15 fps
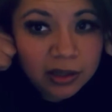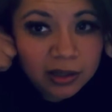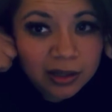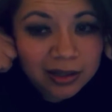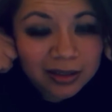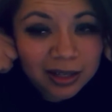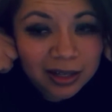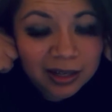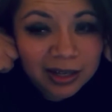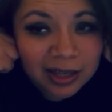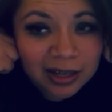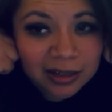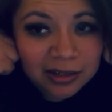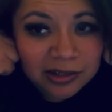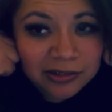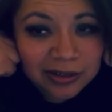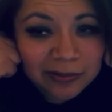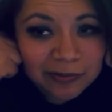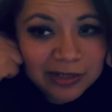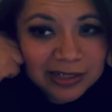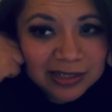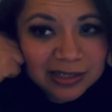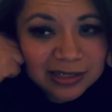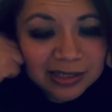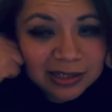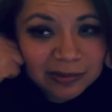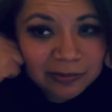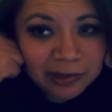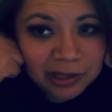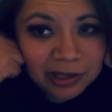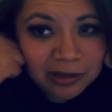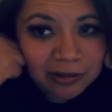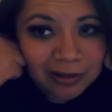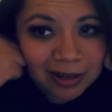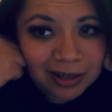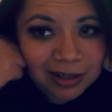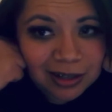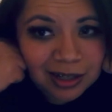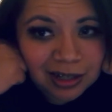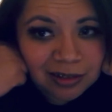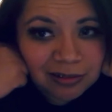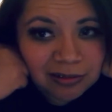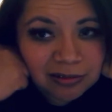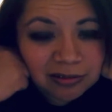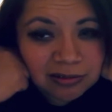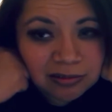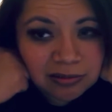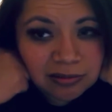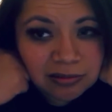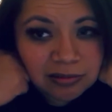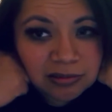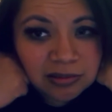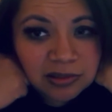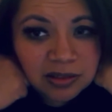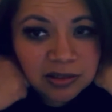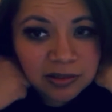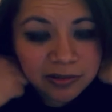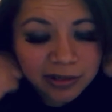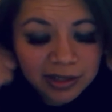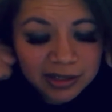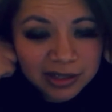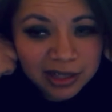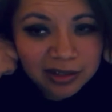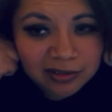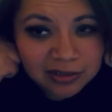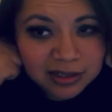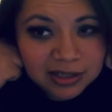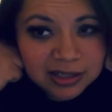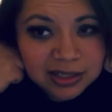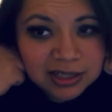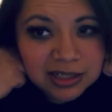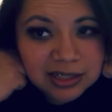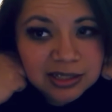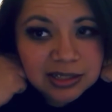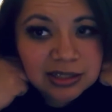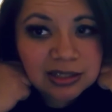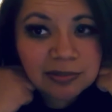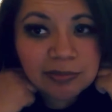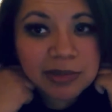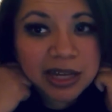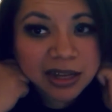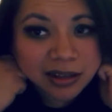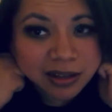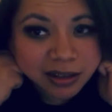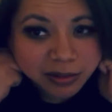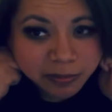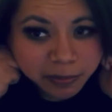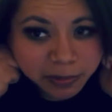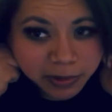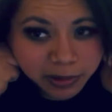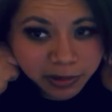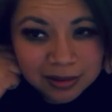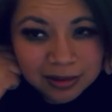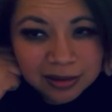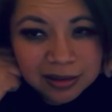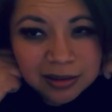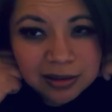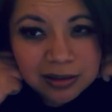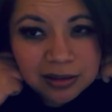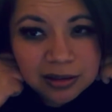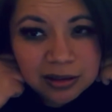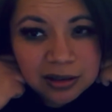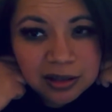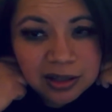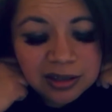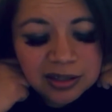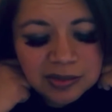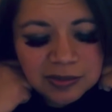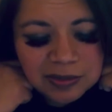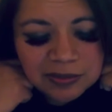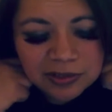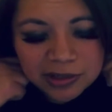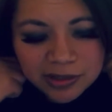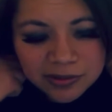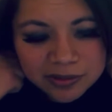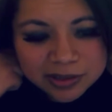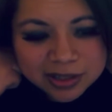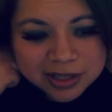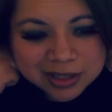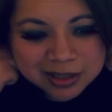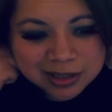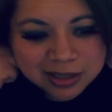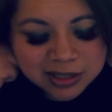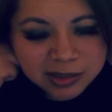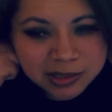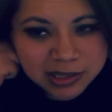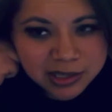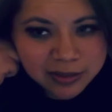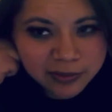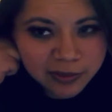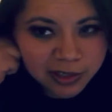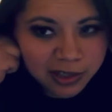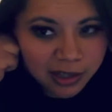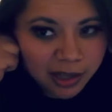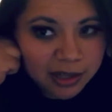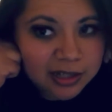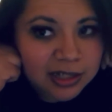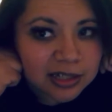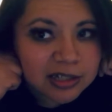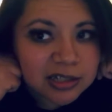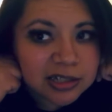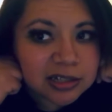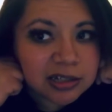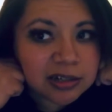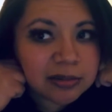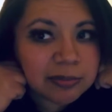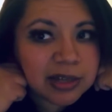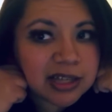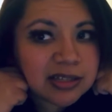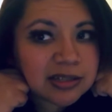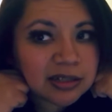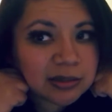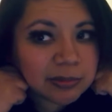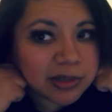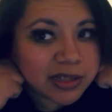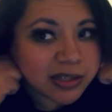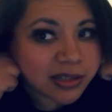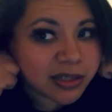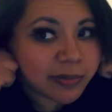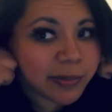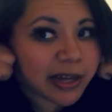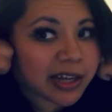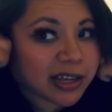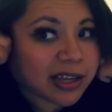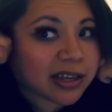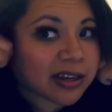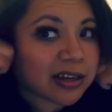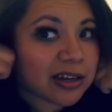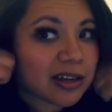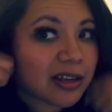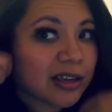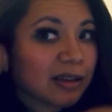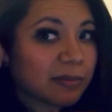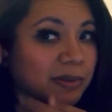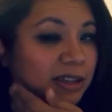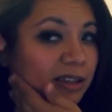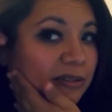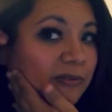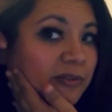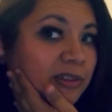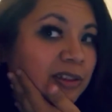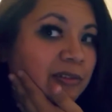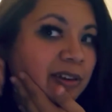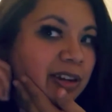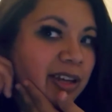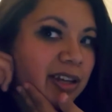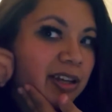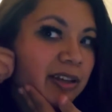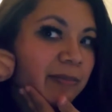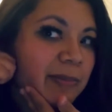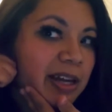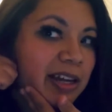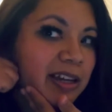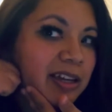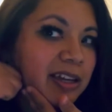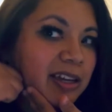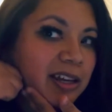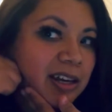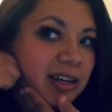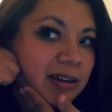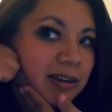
And then again, doing resistant work going down, so going down the sides and then back up. And this one feels really good, especially if you got a lot of tension in your masseter muscles back here. But you really want to get back here,